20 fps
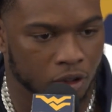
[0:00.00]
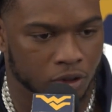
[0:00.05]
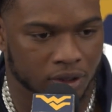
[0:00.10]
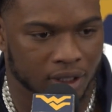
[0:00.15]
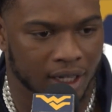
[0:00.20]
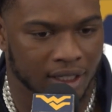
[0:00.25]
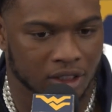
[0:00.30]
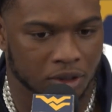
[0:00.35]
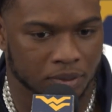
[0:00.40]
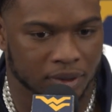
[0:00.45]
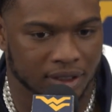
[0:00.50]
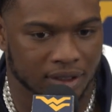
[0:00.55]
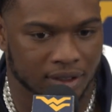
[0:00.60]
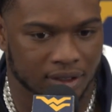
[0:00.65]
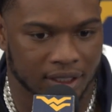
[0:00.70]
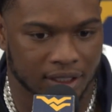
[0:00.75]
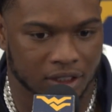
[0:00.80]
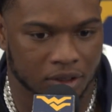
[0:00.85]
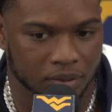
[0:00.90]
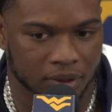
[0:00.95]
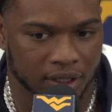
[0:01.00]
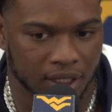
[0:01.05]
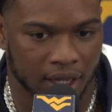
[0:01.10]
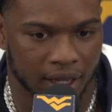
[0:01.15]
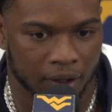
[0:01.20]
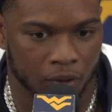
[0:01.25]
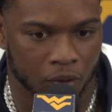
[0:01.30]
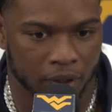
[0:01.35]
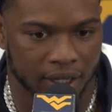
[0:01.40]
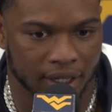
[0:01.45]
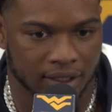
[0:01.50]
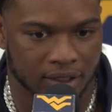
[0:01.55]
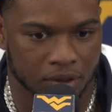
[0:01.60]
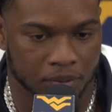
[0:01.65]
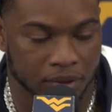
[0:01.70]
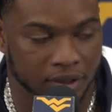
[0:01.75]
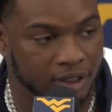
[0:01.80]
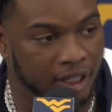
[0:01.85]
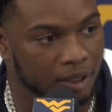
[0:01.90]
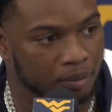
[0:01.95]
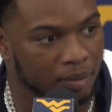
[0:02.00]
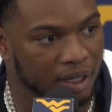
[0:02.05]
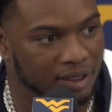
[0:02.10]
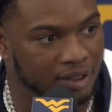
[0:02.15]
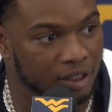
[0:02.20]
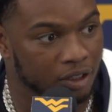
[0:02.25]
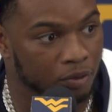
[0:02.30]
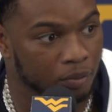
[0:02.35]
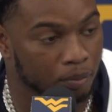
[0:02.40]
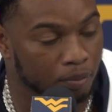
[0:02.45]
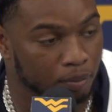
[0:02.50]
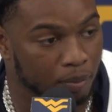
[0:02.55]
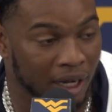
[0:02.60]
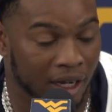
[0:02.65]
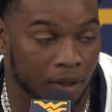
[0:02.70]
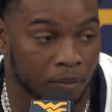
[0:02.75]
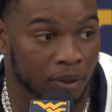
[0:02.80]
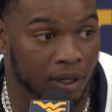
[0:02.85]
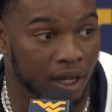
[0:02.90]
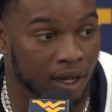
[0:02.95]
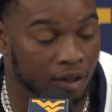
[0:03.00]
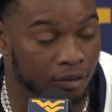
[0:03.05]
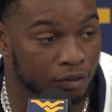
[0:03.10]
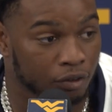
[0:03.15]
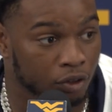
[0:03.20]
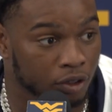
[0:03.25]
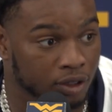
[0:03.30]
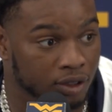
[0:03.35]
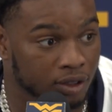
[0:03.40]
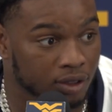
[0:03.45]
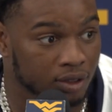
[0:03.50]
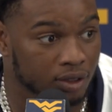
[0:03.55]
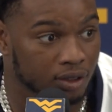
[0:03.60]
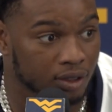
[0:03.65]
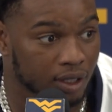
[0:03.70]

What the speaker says: Coach Scott has been teaching me like ways to protect myself by applying force